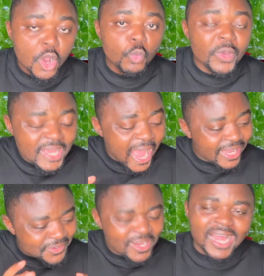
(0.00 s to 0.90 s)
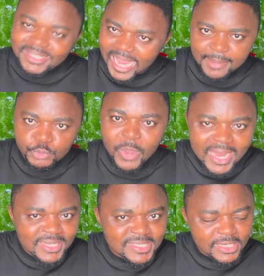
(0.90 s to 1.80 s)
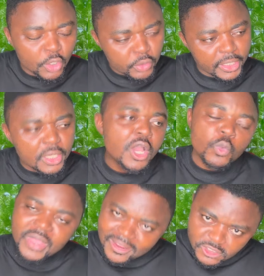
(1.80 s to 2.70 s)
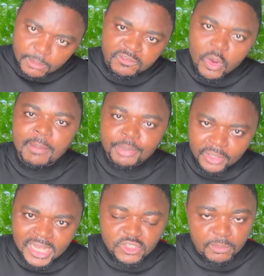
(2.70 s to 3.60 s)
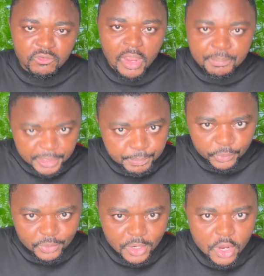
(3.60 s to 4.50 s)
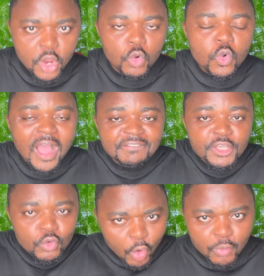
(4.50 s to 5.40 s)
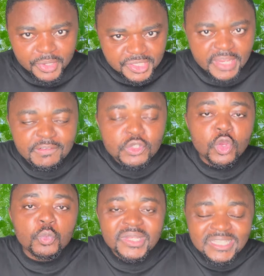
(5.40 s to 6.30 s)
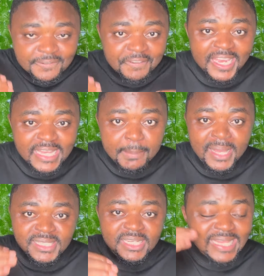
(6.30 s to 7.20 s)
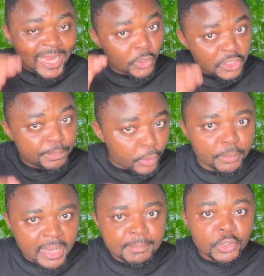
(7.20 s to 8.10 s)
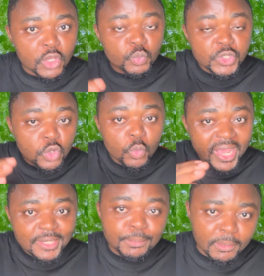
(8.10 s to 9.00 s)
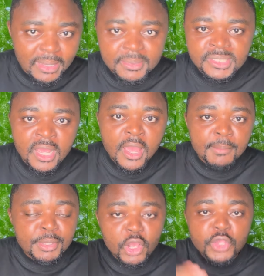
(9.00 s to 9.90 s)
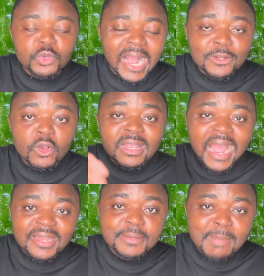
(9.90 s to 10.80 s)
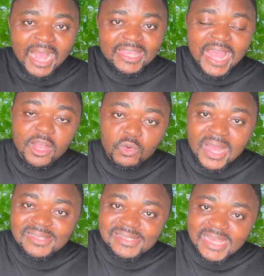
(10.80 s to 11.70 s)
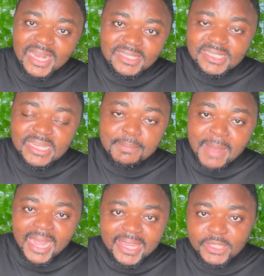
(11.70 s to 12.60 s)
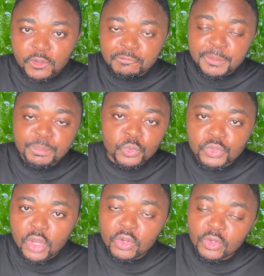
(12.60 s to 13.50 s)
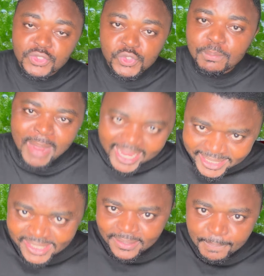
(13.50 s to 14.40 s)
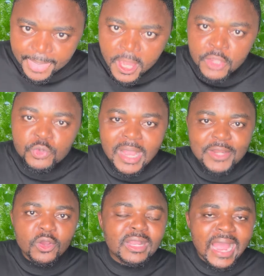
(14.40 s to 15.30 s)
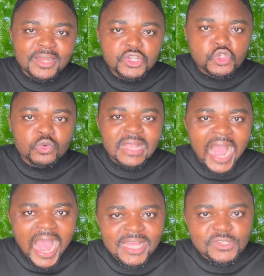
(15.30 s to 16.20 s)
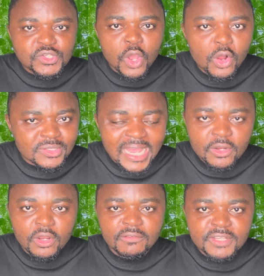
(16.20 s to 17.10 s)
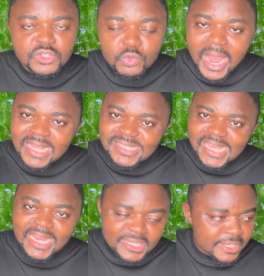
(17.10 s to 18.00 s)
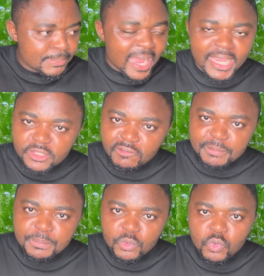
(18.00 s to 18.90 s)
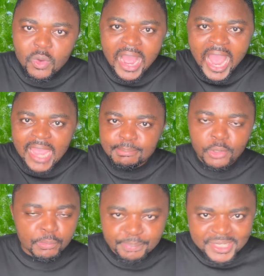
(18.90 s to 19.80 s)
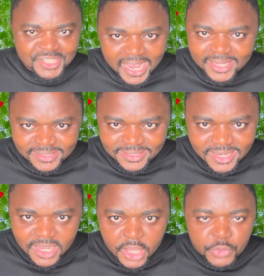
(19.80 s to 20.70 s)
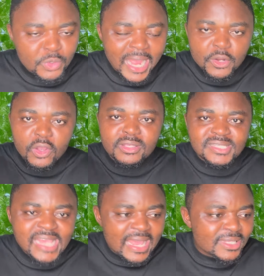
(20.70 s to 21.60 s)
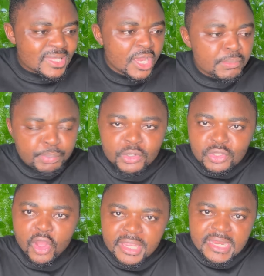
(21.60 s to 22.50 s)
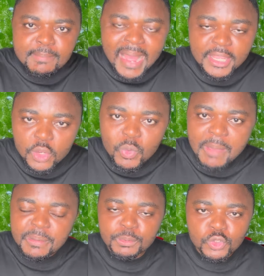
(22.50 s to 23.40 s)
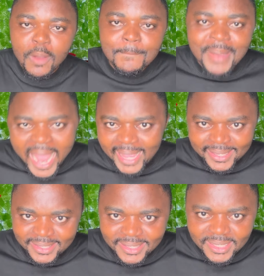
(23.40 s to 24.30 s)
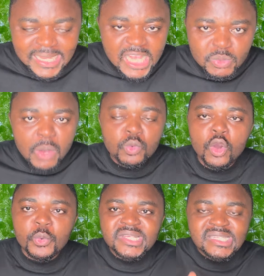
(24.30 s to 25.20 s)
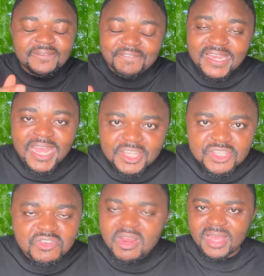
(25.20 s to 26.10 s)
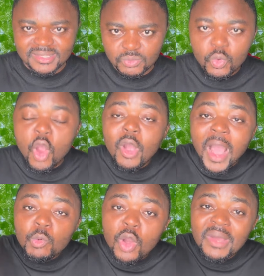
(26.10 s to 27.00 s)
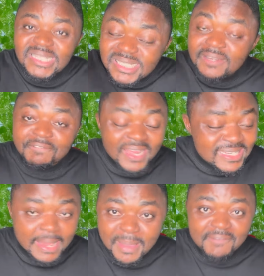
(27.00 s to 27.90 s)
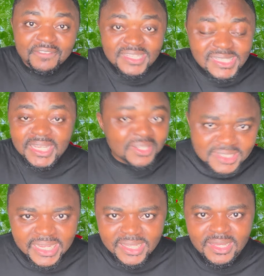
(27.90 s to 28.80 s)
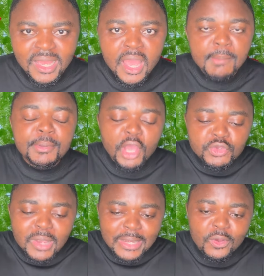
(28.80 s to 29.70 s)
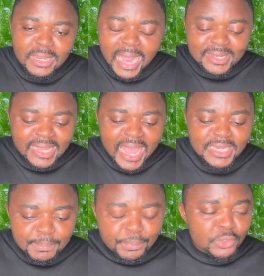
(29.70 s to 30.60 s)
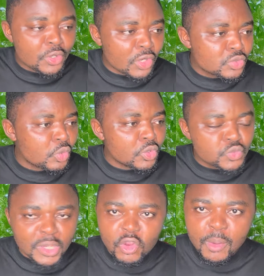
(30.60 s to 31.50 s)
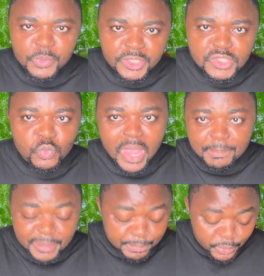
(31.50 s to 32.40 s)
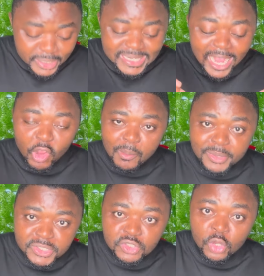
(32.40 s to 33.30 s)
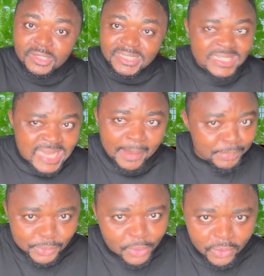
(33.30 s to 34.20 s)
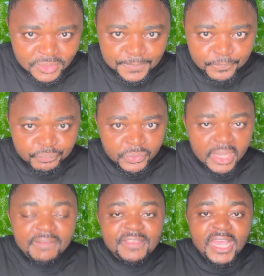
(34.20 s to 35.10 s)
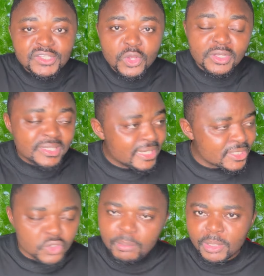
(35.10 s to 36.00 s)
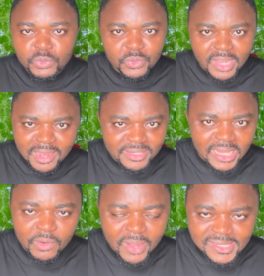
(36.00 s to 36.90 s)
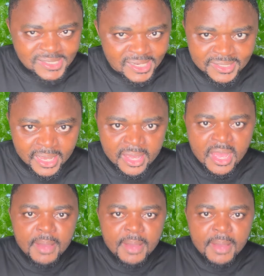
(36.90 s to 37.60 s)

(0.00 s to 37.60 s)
We agree at times. We at least say, okay, we have some of our brothers, some of our people who have the courage, even though we defend them and say they are not the problem, because we know where the problem is. Because you cannot carry Maggi and go and sell it in the market of people who don't consume Maggi. You cannot carry sugar and salt and all of this to go and sell in the market of people who are high blood pressure. You cannot sell product in a market where people don't buy. That's why we always defend Nigerians. I always defend them every single day. Because you cannot carry any product to go to a community where people in that community don't need that product. If there is no need, nobody will carry it and go and sell there.